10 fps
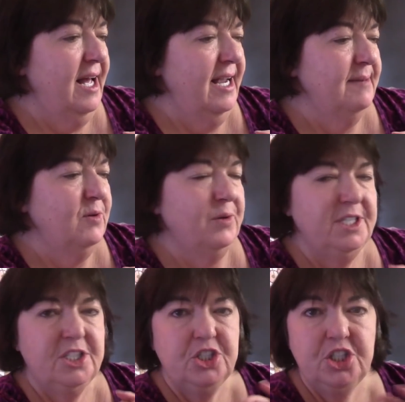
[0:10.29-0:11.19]
I am
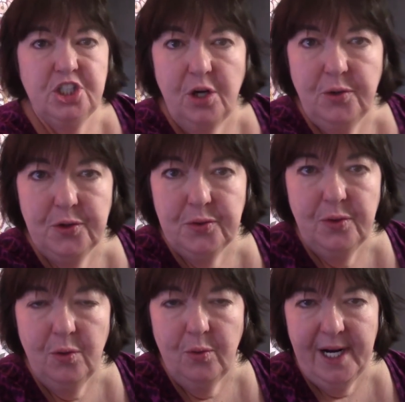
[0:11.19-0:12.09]
going to show you
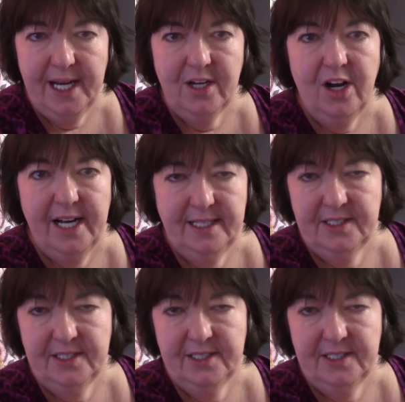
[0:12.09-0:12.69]
what I got